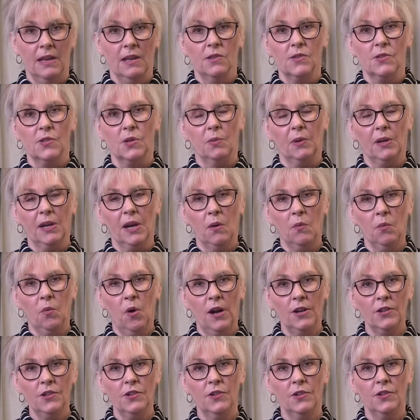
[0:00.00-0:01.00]
So what I
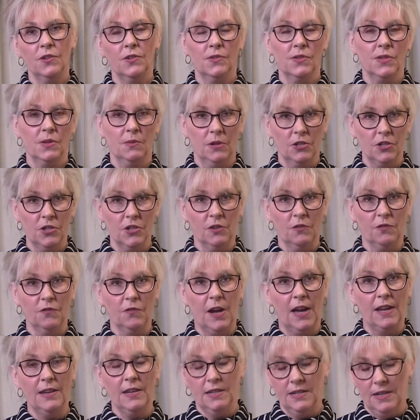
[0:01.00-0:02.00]
want you to do is I want you to
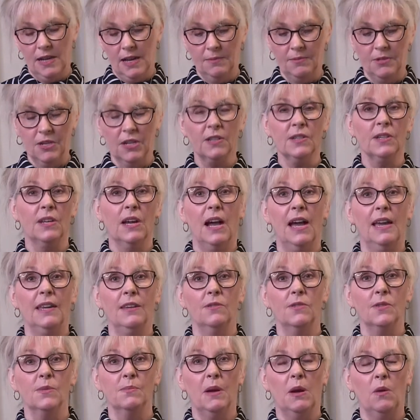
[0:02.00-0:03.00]
find an object. I
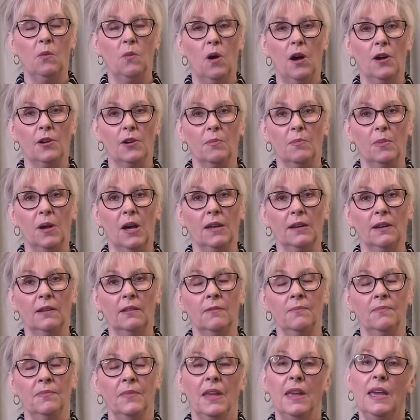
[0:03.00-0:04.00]
use my water
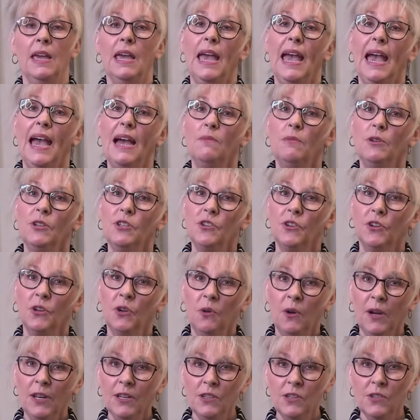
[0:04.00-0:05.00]
bottle. And what you're
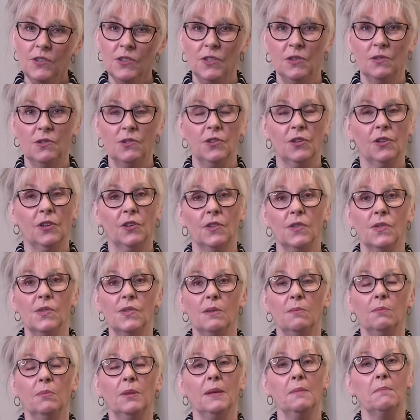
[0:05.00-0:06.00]
going to do is you're going to
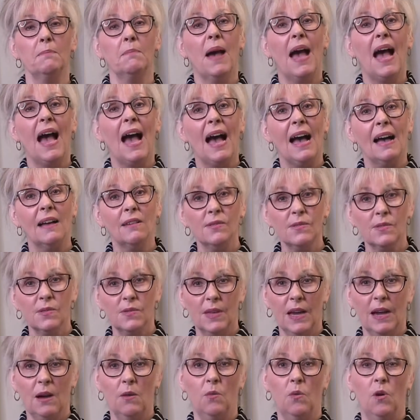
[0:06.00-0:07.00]
simply pass
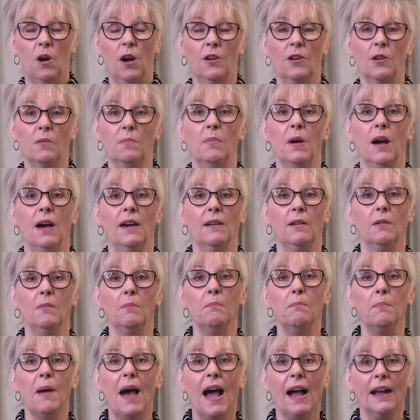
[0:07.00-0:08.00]
that water bottle
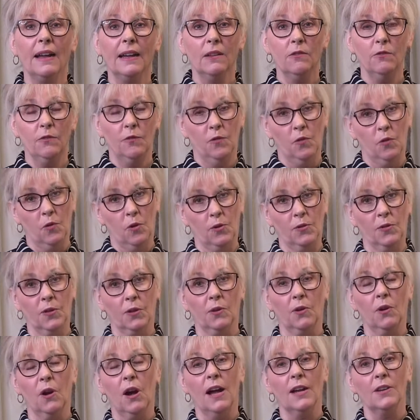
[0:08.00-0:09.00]
back and forth
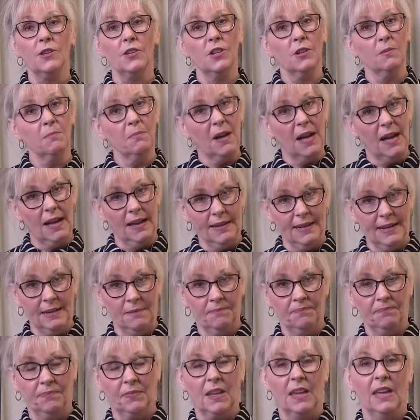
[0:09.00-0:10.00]
across your body.
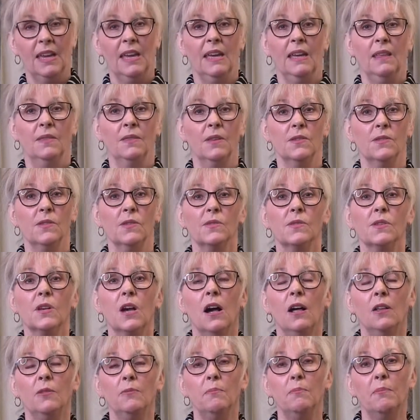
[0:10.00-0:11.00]
This is
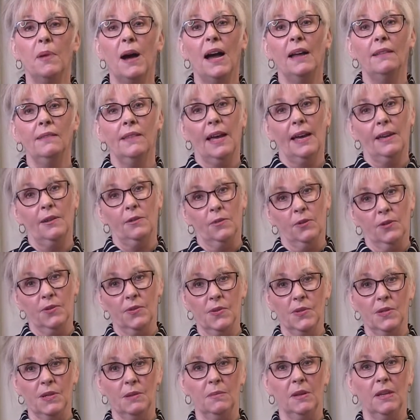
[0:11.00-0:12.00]
called bilateral
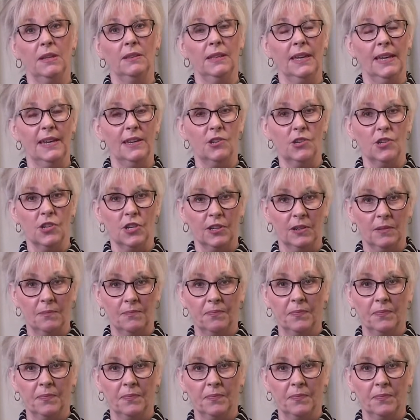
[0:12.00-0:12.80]
stimulation.